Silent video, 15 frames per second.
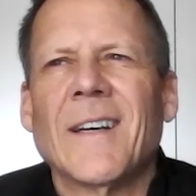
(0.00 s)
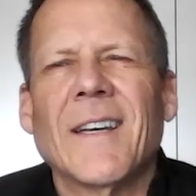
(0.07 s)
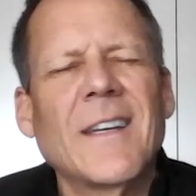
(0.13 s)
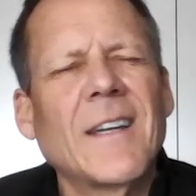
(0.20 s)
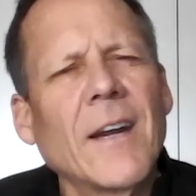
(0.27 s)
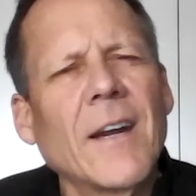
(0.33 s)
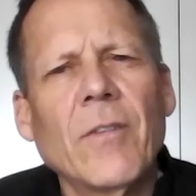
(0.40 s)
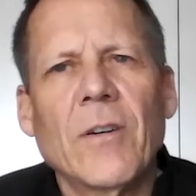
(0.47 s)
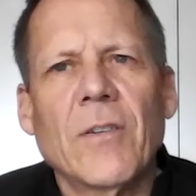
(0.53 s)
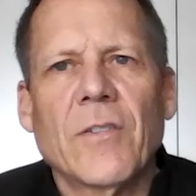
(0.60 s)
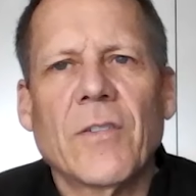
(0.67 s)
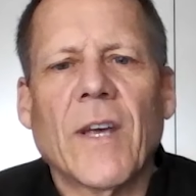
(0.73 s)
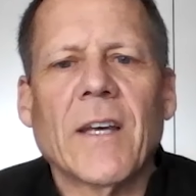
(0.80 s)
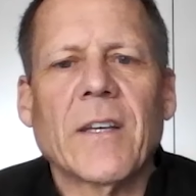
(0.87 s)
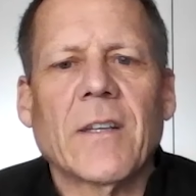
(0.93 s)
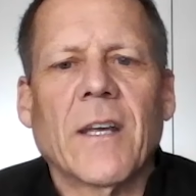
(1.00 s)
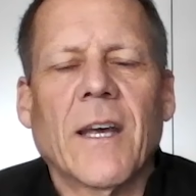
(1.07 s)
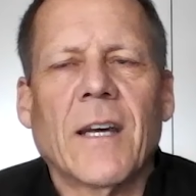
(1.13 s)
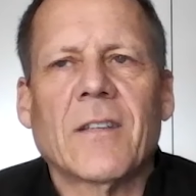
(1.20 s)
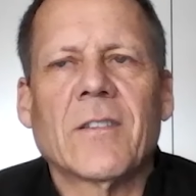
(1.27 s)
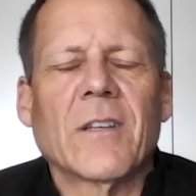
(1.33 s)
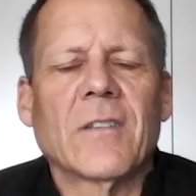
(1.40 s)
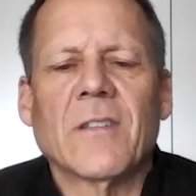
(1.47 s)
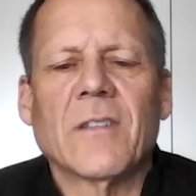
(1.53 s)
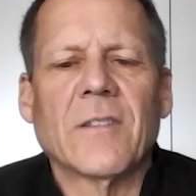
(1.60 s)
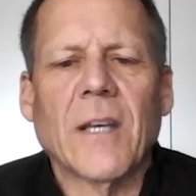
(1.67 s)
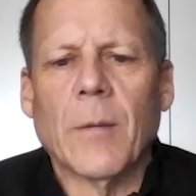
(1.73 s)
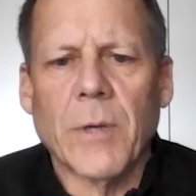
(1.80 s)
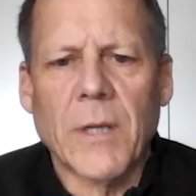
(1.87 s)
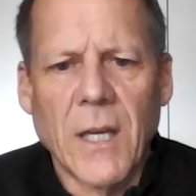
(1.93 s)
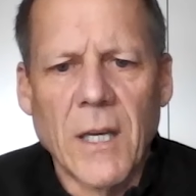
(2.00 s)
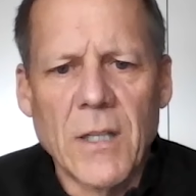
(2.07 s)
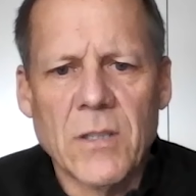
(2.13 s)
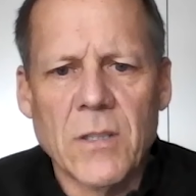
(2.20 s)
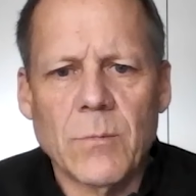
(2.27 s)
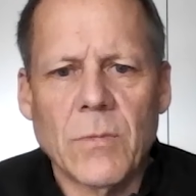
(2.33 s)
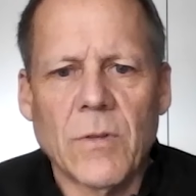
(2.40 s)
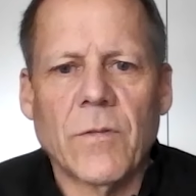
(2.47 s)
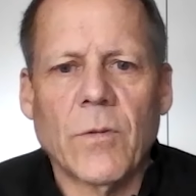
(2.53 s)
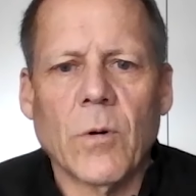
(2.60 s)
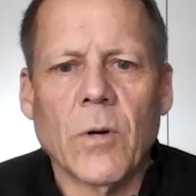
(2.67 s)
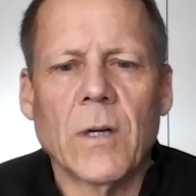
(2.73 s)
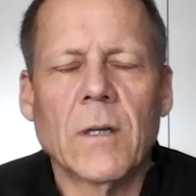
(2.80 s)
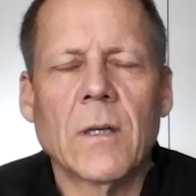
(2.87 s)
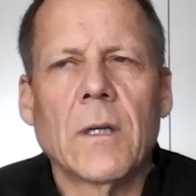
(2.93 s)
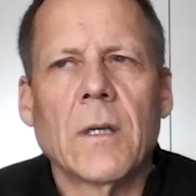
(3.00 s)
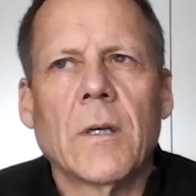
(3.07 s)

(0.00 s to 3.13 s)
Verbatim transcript: He never has at, accessed this application before.